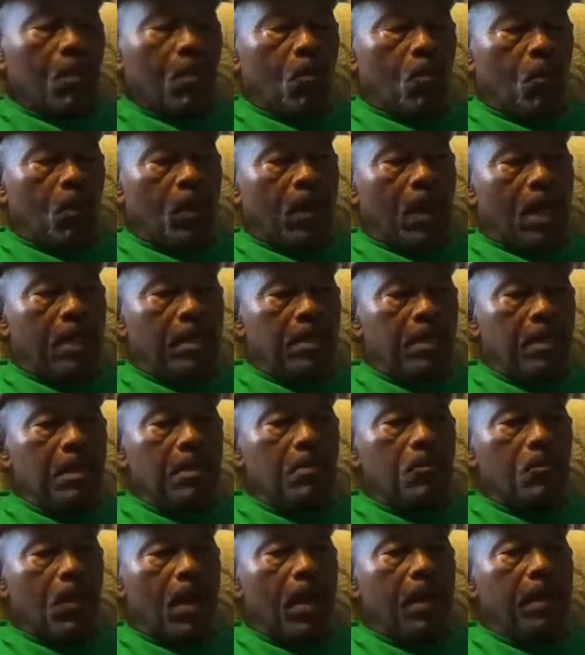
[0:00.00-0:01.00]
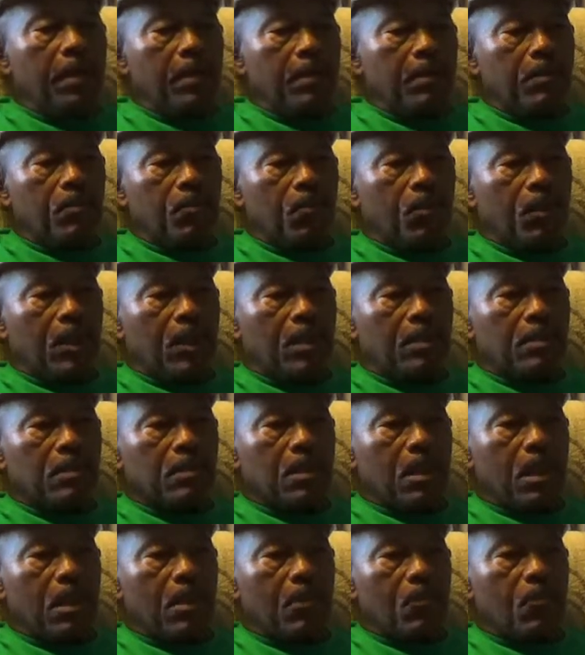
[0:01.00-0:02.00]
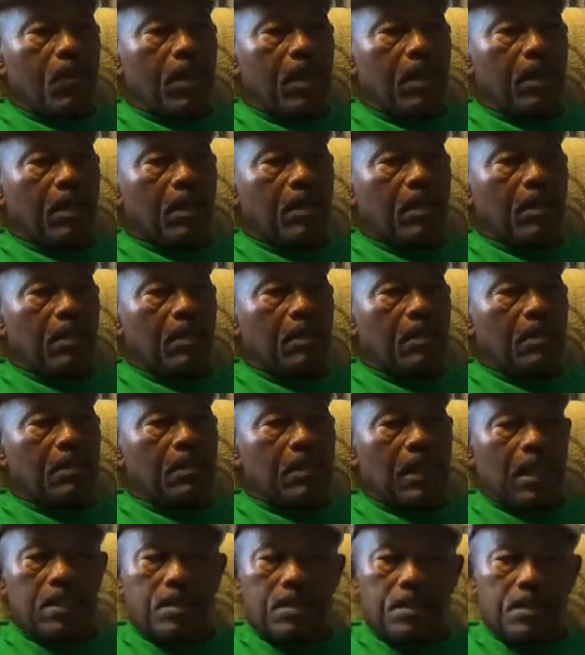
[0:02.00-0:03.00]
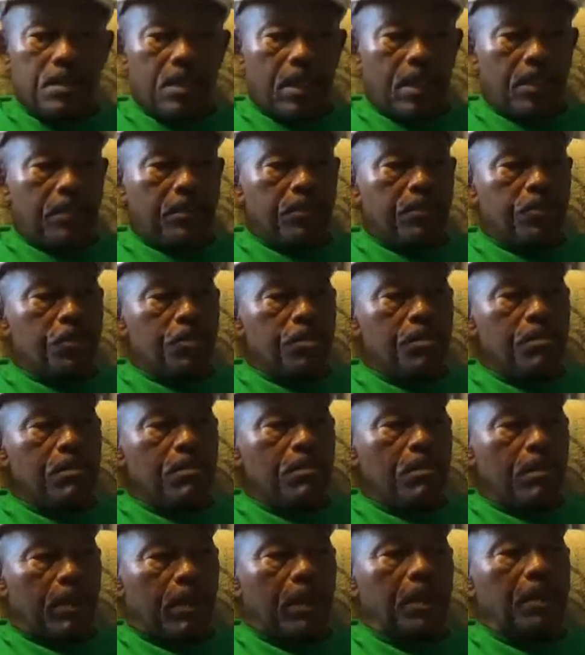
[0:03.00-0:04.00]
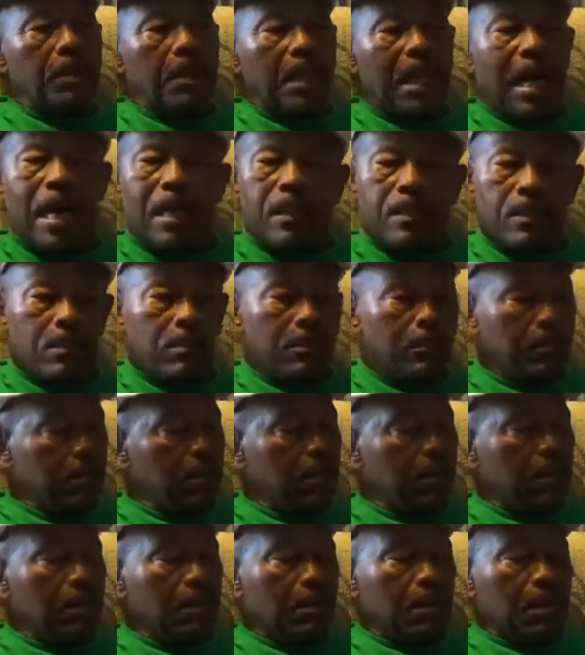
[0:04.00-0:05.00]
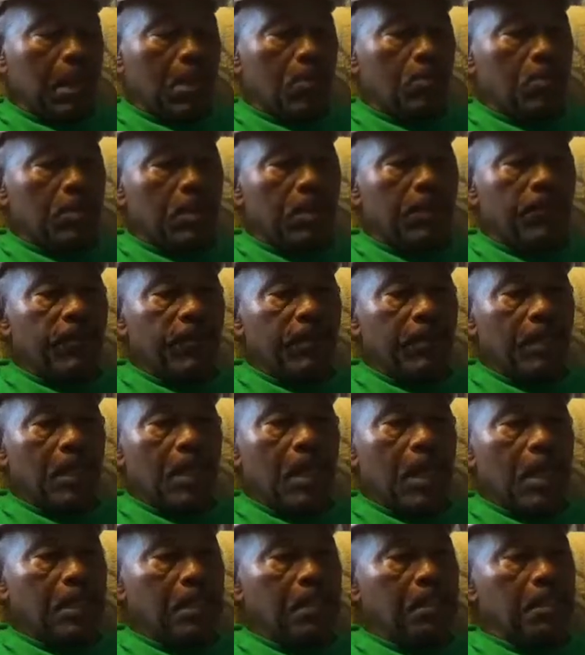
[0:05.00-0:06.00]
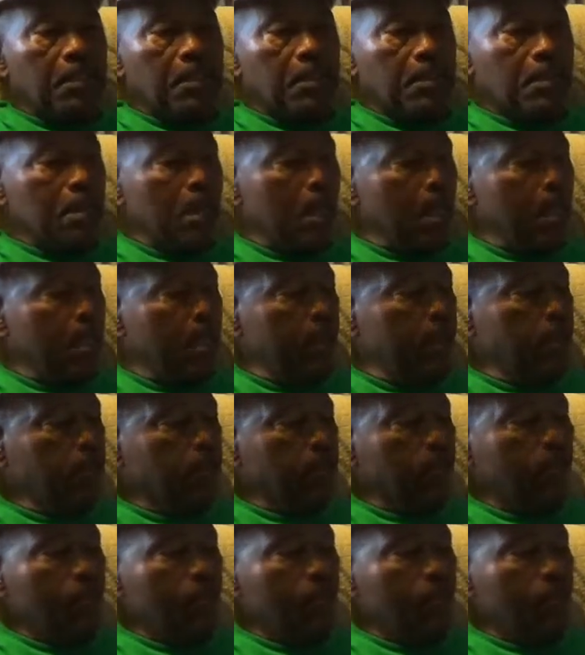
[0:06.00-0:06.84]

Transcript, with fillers: when I did write it, when I started writing it in nineteen ninety-two in Ghana, I was living in Ghana at the time,